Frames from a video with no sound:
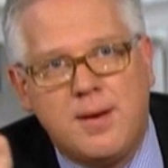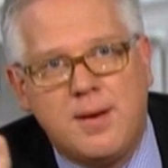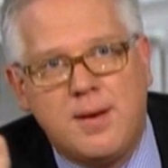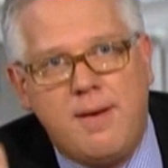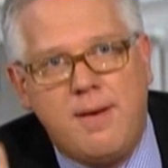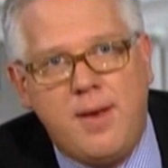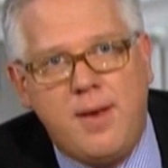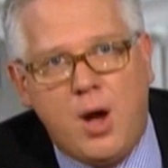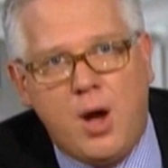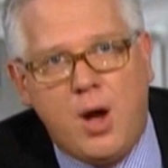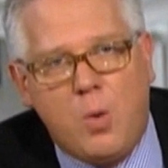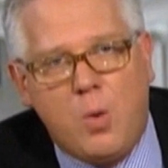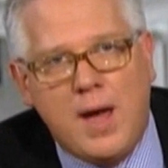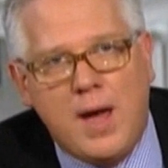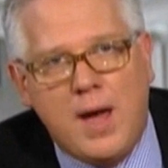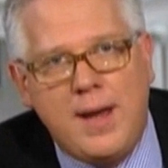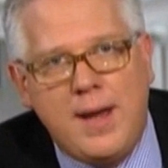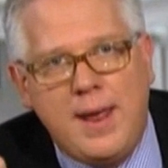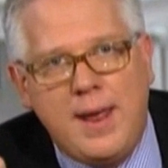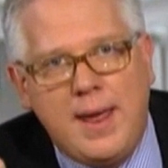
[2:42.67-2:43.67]
No
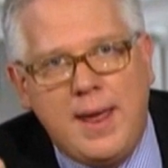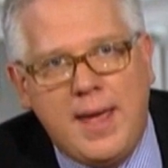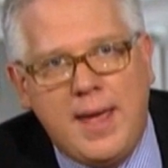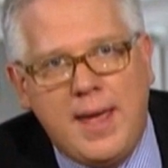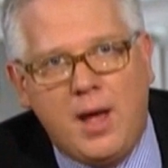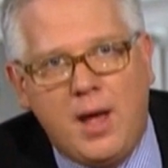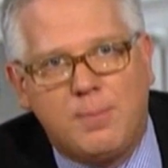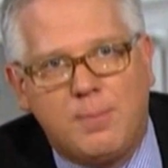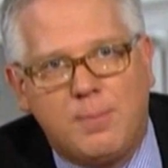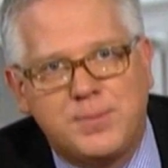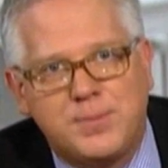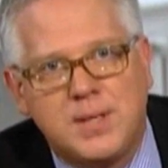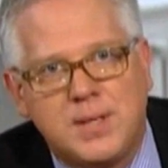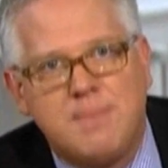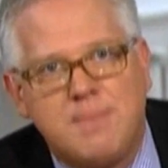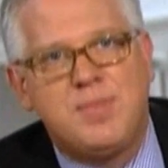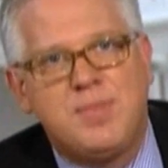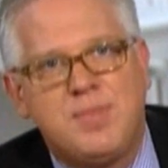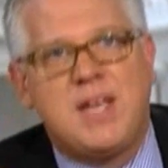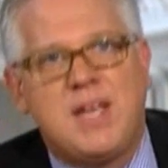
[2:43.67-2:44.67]
one helped.
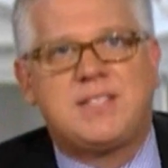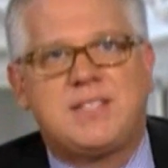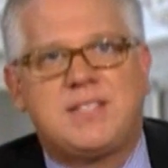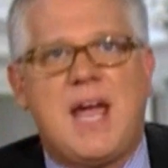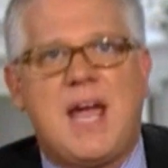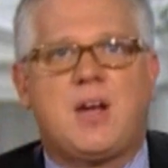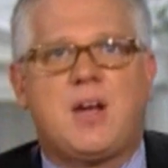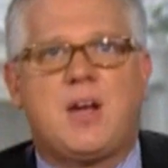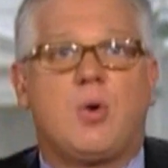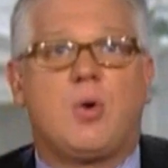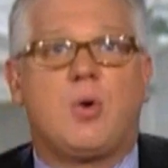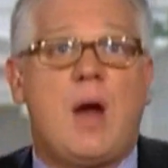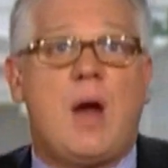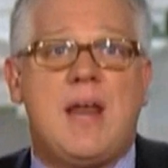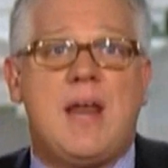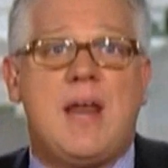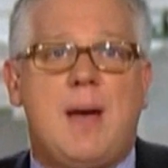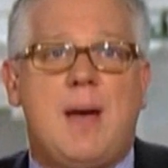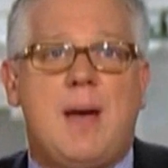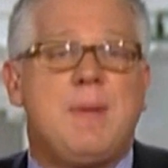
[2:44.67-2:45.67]
The attacker
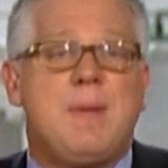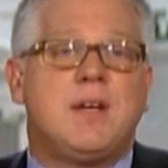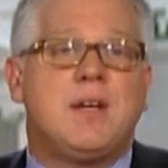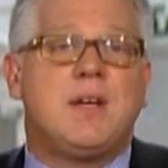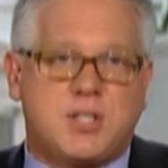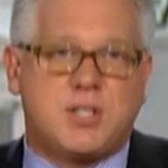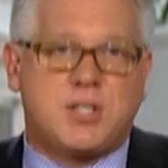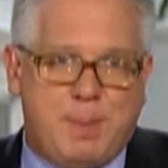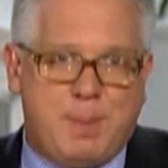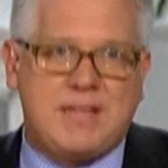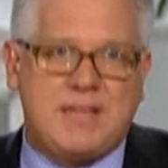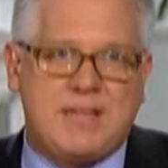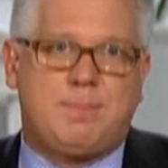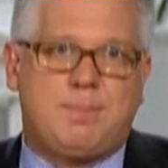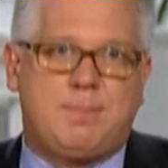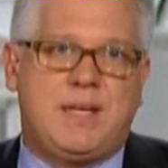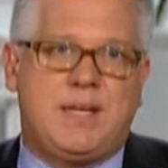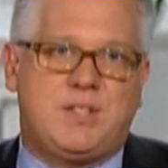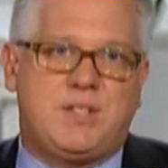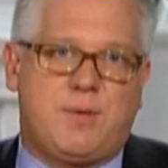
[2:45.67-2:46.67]
ran up, despite the
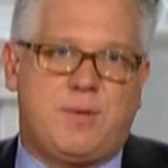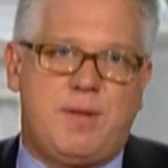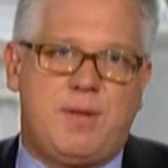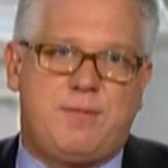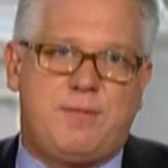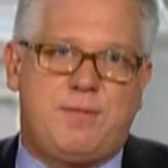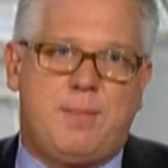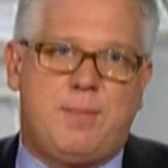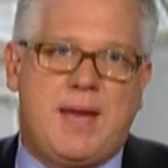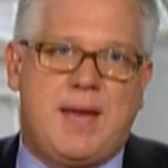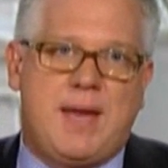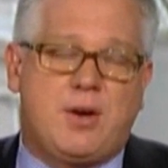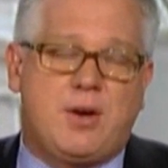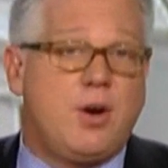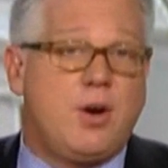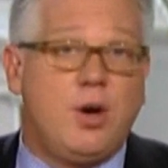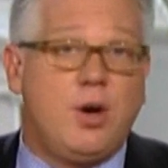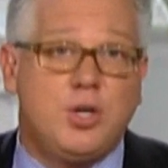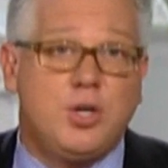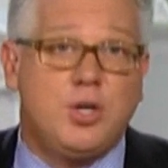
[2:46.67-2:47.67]
pleas from the filmmaker
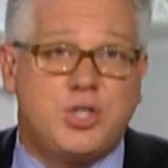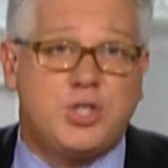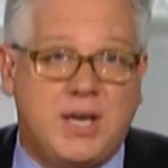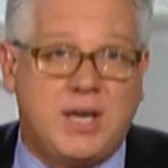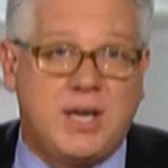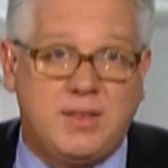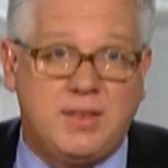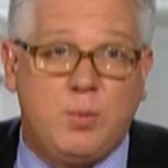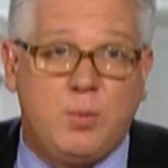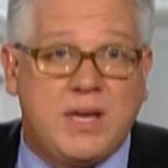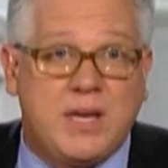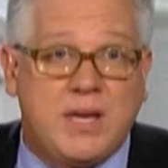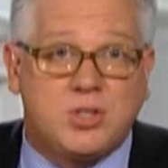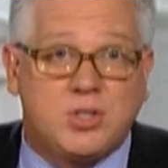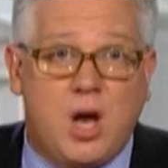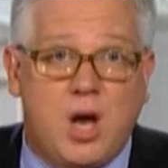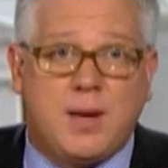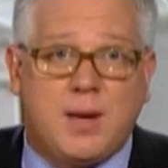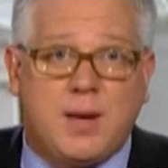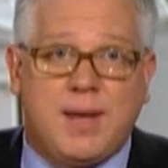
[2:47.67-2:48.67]
urging that we could
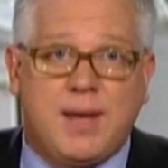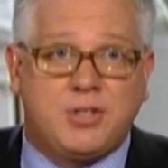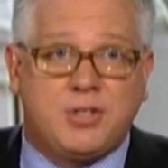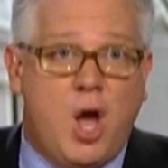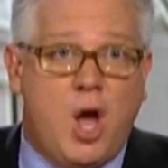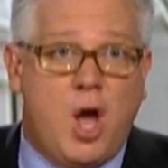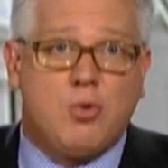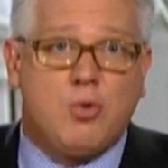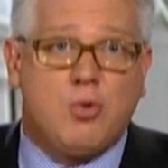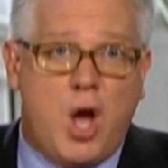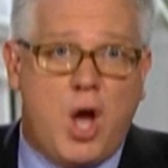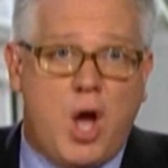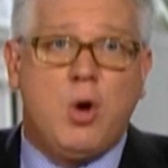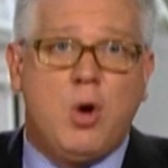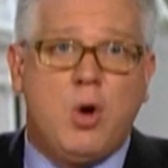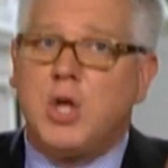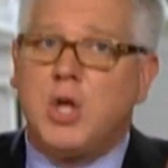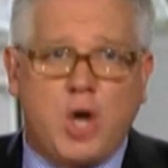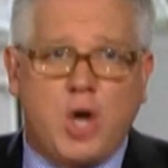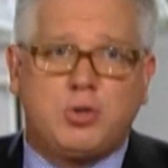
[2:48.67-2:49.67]
talk about it. No,
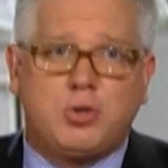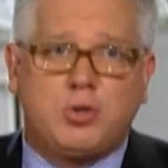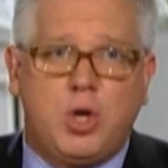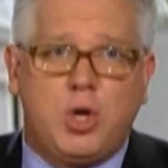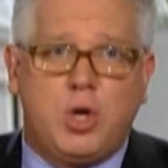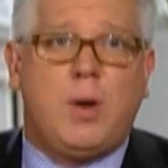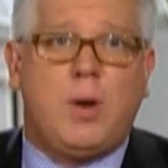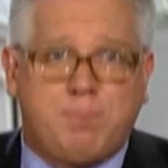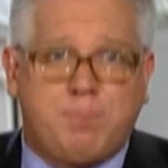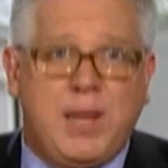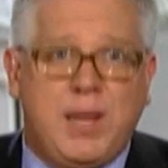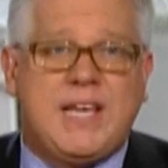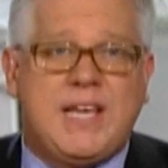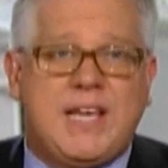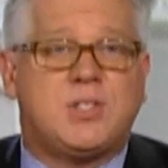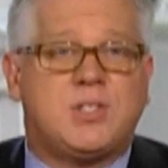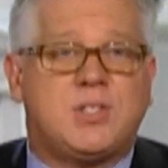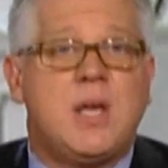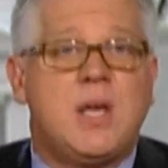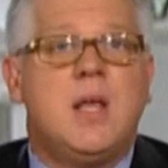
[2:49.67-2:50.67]
don't do it,
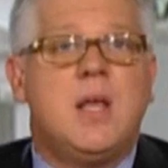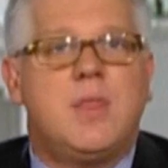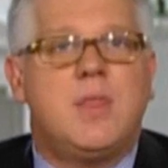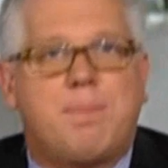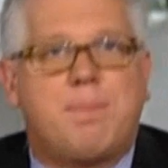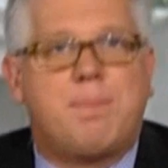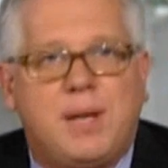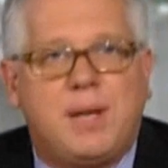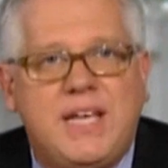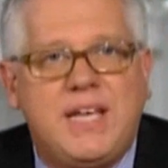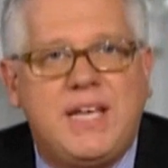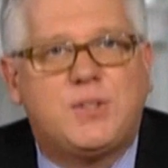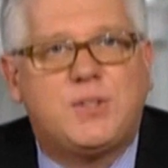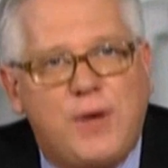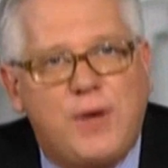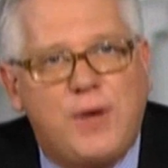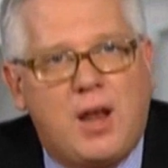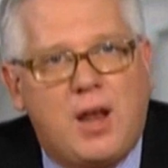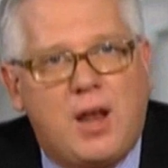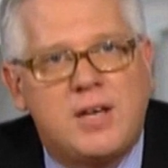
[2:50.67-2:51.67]
please. The pleas
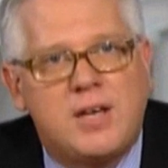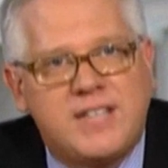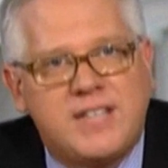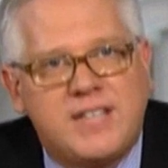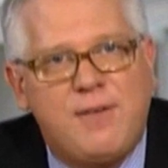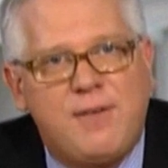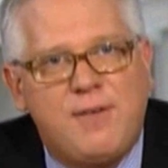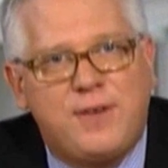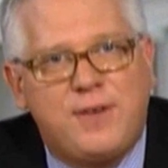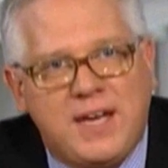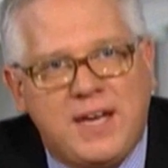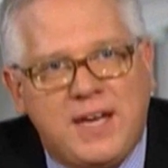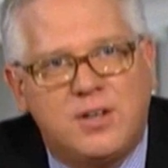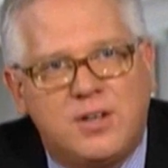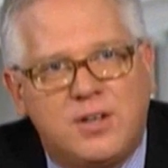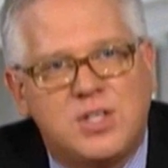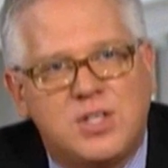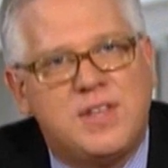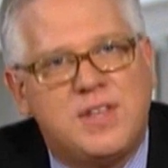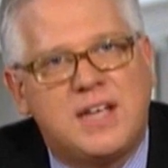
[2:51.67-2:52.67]
fell on deaf
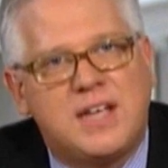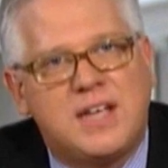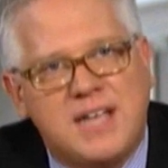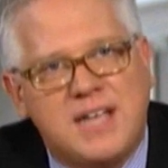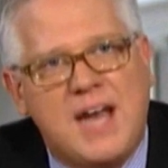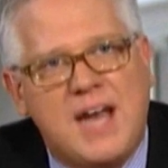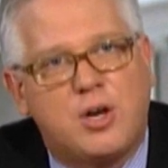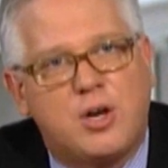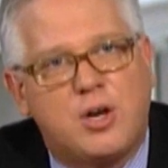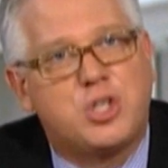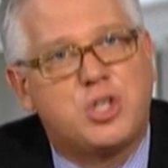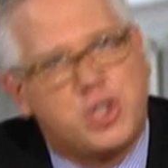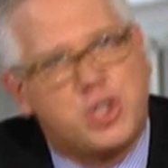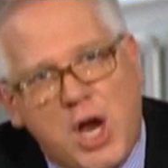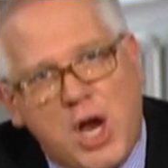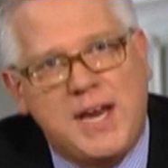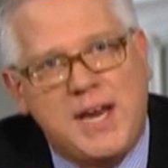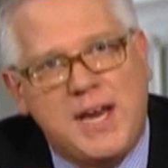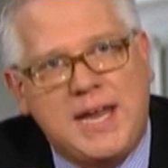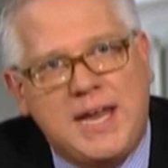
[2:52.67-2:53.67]
ears, and the attacker
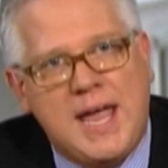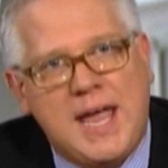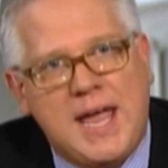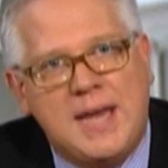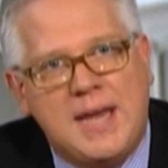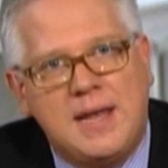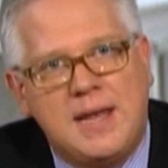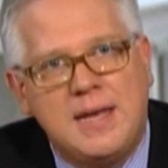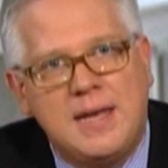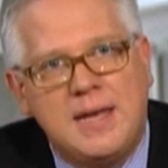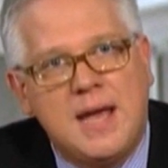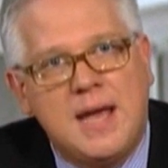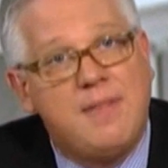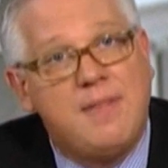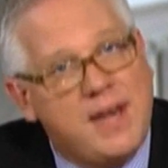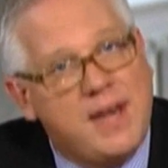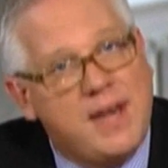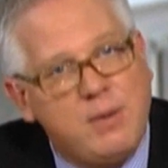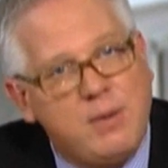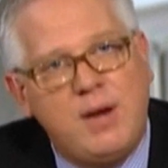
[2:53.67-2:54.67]
shot again. And
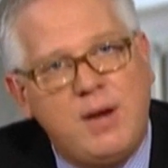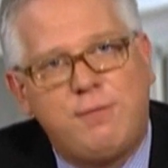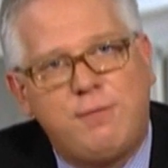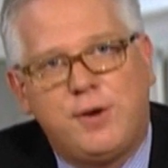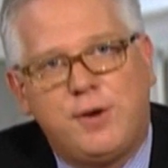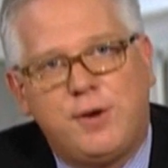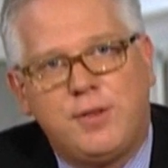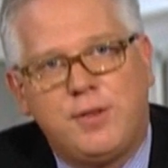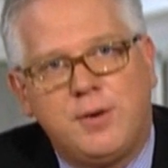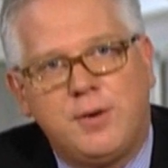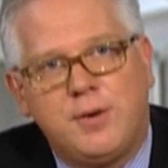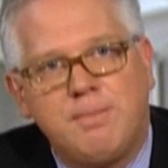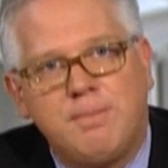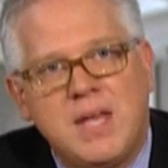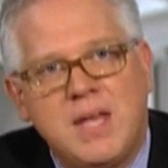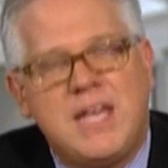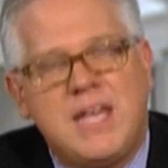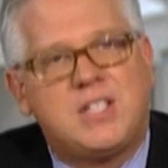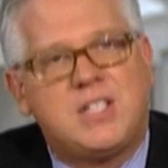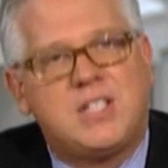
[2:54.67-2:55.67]
then he went further.
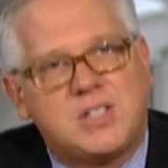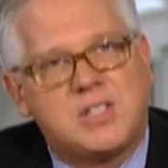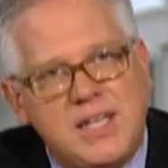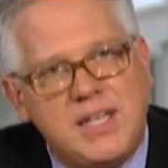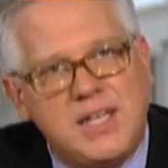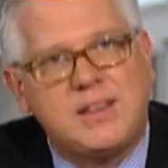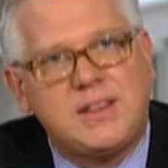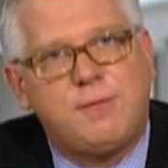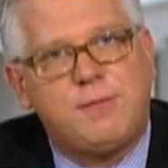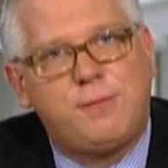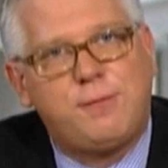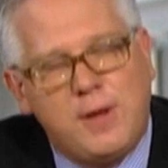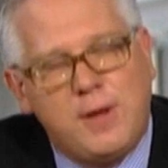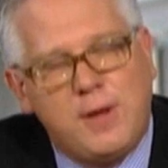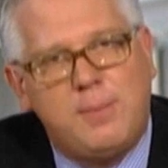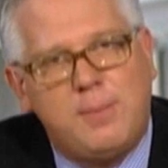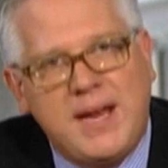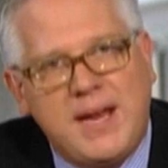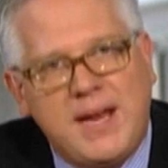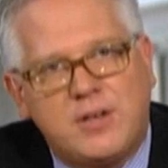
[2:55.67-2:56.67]
He slit the
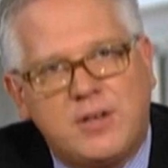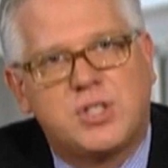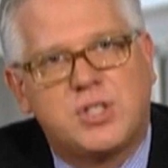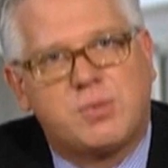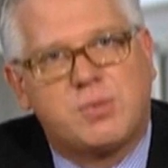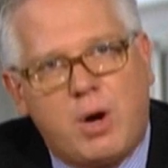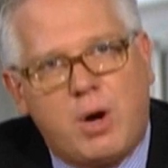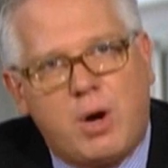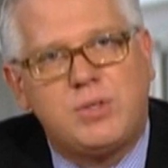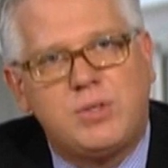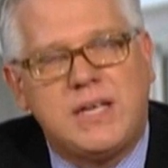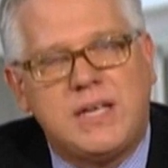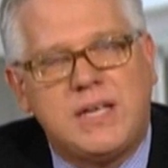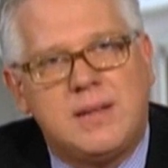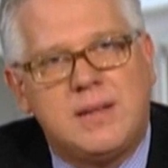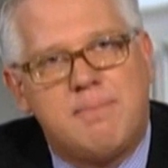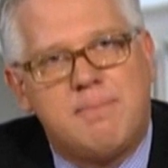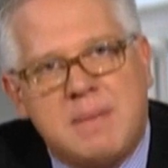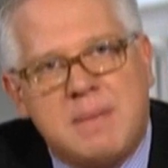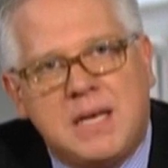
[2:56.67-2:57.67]
filmmaker's throat in the
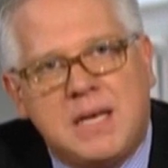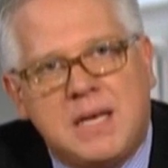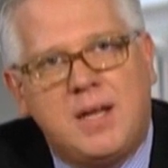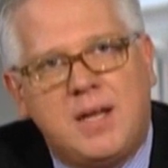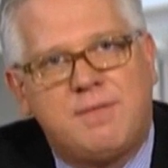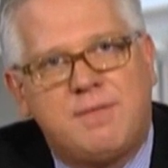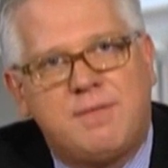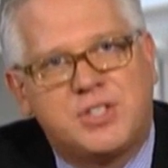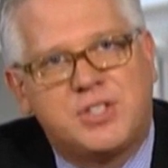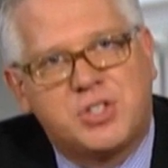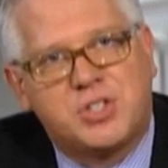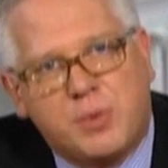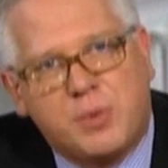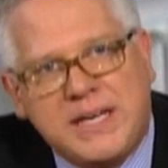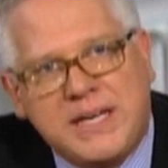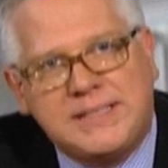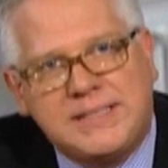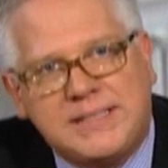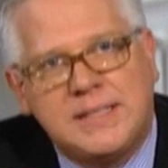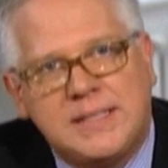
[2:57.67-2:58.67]
middle of the
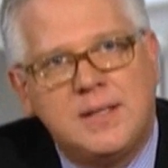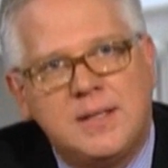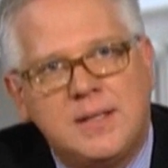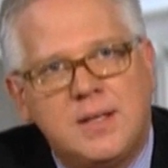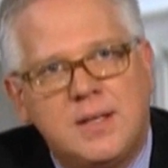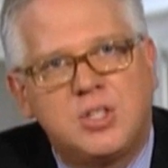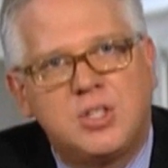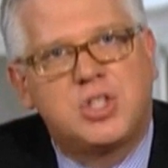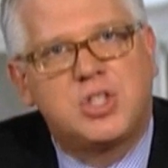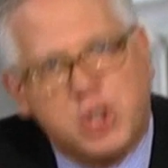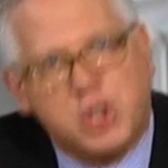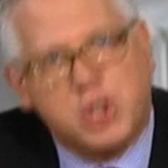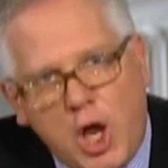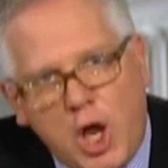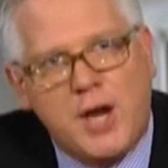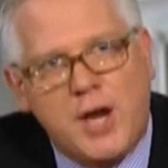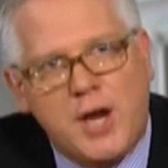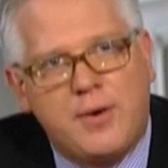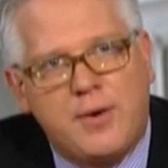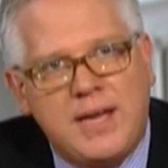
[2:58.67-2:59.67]
street,
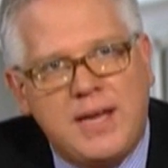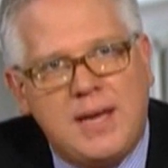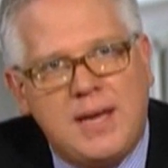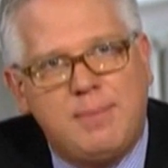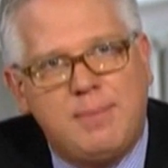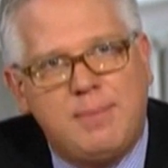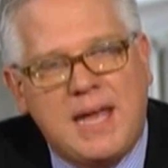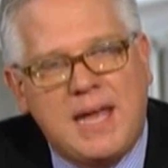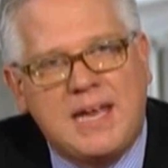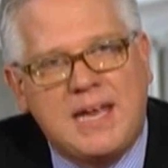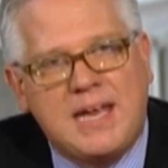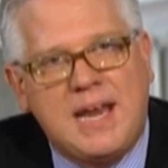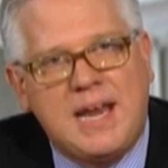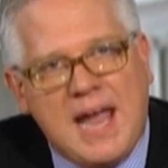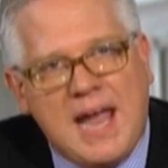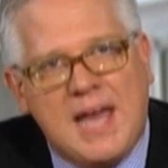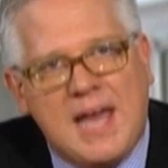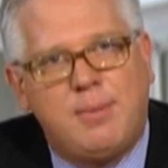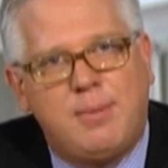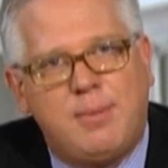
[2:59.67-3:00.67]
slaughtering him like an
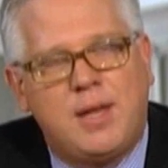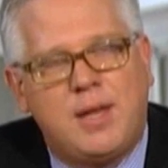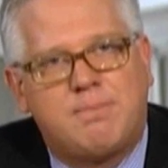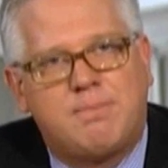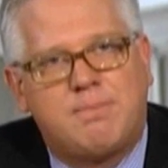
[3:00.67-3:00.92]
animal in